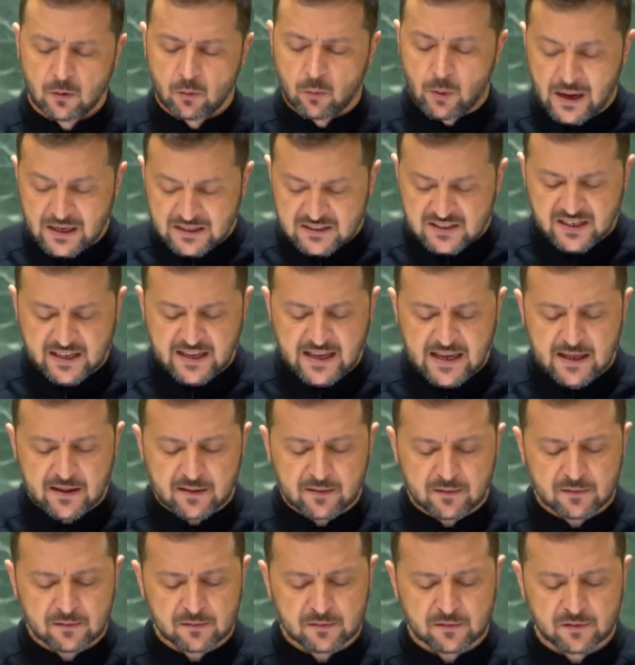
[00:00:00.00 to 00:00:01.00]
Once
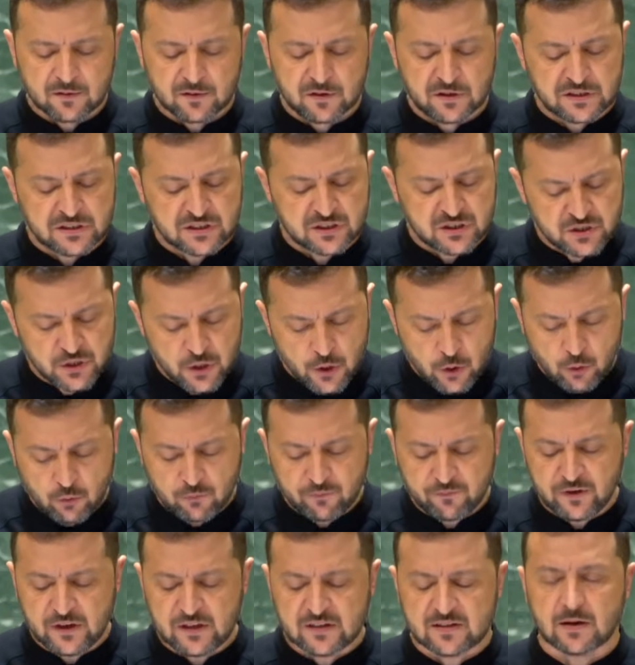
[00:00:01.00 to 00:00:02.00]
again, there is no
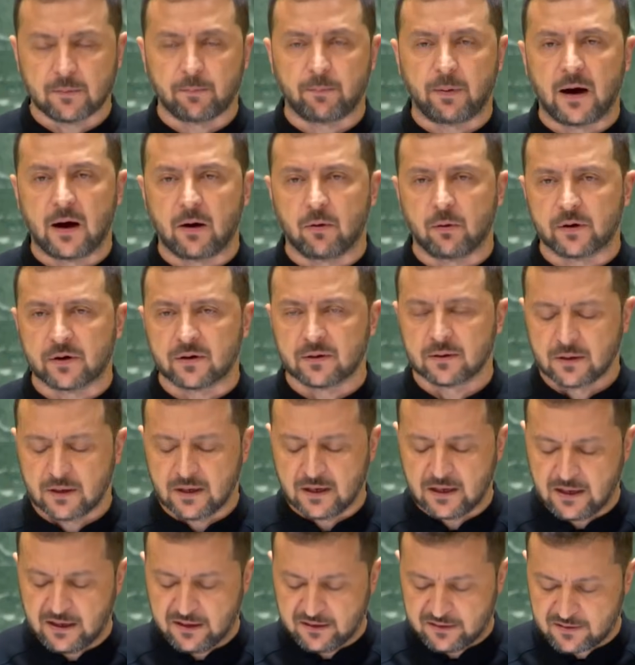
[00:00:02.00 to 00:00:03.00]
veto power
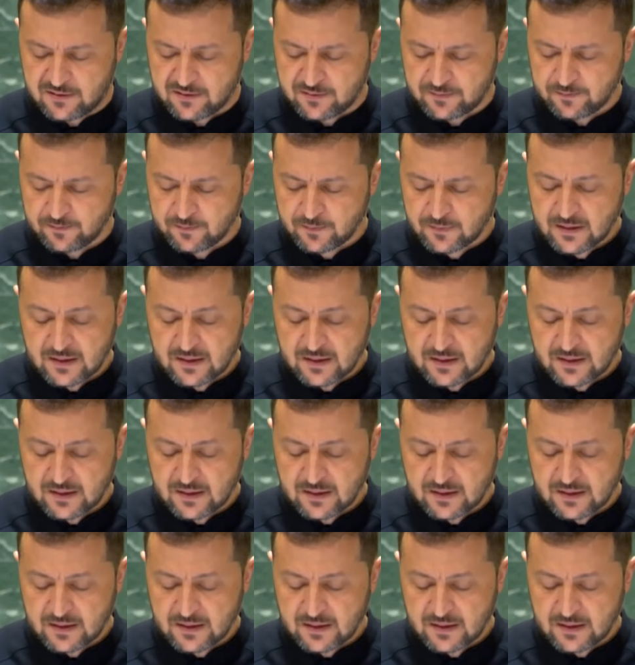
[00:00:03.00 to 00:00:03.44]
in it.